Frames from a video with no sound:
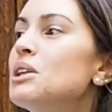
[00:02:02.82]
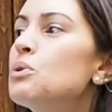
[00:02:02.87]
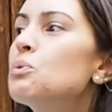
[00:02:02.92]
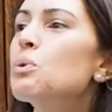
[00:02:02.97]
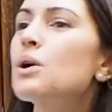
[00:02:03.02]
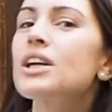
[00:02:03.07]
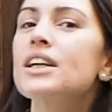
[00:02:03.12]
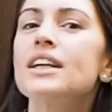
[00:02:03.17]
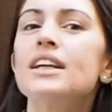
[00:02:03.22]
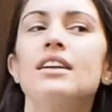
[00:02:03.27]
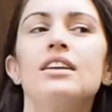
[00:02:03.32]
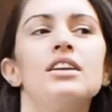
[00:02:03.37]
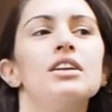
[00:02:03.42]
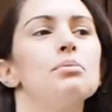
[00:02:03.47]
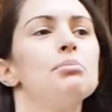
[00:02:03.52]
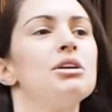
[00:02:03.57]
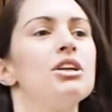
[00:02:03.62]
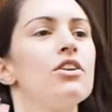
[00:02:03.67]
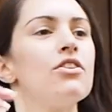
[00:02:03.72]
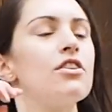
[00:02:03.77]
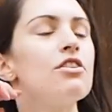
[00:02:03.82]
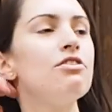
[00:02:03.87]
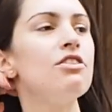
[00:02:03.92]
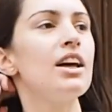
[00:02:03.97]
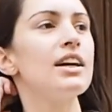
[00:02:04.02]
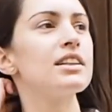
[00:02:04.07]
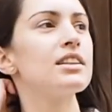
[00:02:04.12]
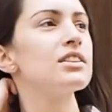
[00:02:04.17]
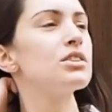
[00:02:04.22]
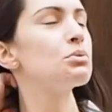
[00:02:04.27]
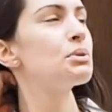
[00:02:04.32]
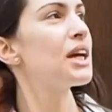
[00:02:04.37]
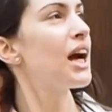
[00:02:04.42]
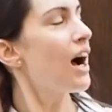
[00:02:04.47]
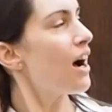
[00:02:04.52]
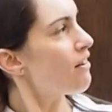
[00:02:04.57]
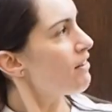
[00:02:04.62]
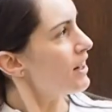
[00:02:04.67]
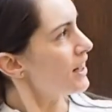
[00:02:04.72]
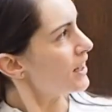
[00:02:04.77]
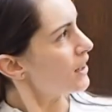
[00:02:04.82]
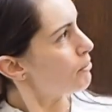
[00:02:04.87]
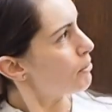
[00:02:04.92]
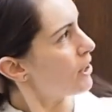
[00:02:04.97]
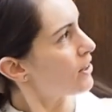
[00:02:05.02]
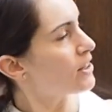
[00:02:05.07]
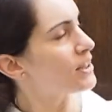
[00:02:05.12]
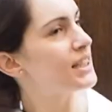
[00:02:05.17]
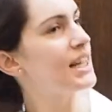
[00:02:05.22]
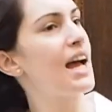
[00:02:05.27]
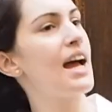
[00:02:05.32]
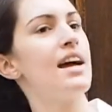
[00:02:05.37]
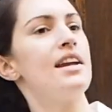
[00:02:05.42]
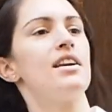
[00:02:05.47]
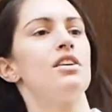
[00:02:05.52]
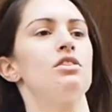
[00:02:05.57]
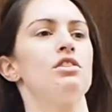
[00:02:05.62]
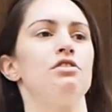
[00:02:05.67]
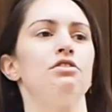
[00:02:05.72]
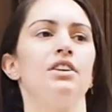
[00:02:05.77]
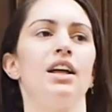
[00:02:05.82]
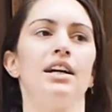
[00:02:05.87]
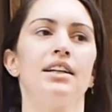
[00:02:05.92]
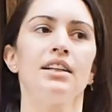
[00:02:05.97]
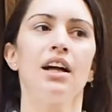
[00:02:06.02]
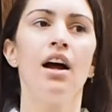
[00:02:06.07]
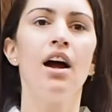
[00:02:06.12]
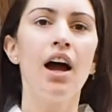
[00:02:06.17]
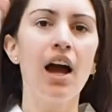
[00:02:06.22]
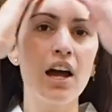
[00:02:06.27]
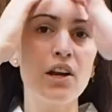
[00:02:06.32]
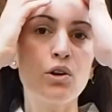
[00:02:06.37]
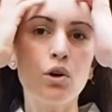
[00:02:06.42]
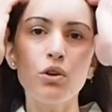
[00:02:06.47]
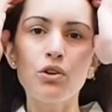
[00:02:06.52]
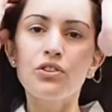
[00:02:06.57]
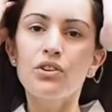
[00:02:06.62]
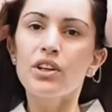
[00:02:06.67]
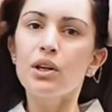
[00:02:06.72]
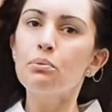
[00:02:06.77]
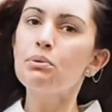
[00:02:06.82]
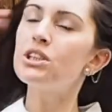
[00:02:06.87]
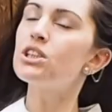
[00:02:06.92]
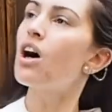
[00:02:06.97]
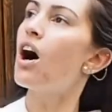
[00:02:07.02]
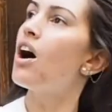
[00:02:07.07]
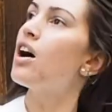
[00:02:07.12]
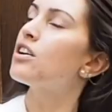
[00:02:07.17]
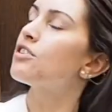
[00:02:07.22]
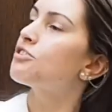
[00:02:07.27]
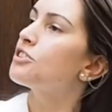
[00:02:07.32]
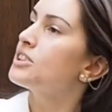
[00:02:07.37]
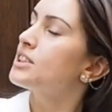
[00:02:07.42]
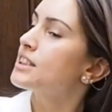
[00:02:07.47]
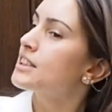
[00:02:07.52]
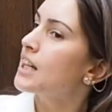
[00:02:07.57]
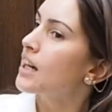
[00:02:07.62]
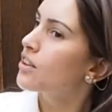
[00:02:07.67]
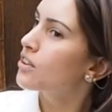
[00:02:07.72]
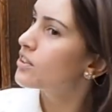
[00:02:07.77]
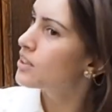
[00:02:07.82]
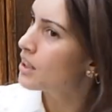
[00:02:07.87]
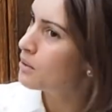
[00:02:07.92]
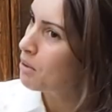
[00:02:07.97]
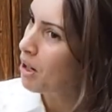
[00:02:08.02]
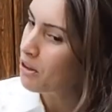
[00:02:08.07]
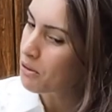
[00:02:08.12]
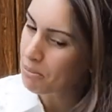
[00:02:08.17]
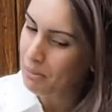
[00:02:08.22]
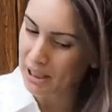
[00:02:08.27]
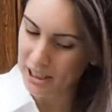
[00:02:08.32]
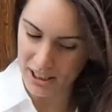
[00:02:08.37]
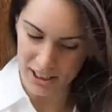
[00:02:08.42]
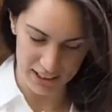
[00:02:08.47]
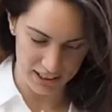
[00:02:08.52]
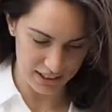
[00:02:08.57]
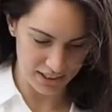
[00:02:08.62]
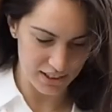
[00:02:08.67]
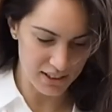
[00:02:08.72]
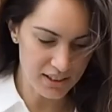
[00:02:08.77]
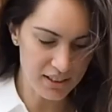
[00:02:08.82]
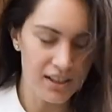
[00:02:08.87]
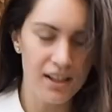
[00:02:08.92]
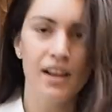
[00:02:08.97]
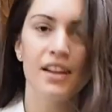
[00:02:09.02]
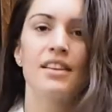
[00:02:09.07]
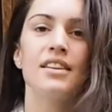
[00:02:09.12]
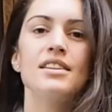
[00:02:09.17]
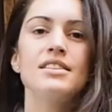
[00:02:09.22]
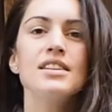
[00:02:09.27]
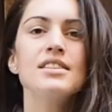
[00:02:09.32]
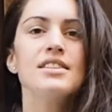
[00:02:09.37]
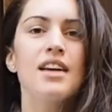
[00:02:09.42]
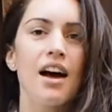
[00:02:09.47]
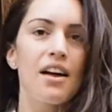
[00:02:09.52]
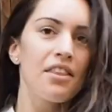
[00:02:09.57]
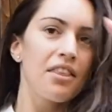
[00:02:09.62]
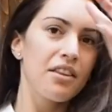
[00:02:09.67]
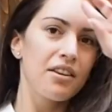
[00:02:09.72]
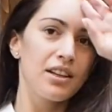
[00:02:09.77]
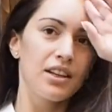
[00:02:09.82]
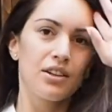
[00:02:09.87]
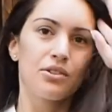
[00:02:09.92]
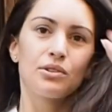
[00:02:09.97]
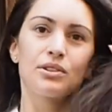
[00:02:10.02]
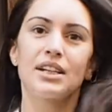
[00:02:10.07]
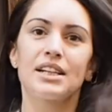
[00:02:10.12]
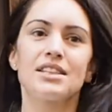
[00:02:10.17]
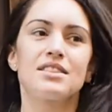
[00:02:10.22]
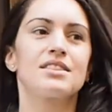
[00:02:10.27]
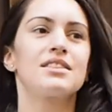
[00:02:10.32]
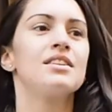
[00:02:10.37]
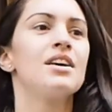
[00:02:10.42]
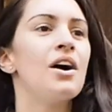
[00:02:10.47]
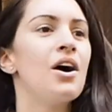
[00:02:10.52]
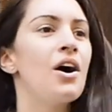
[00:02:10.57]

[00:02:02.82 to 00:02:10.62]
working a little bit on the flight because we have like about a 10-hour flight. And also, can we talk for a second about my hair? This is Anthony Gray's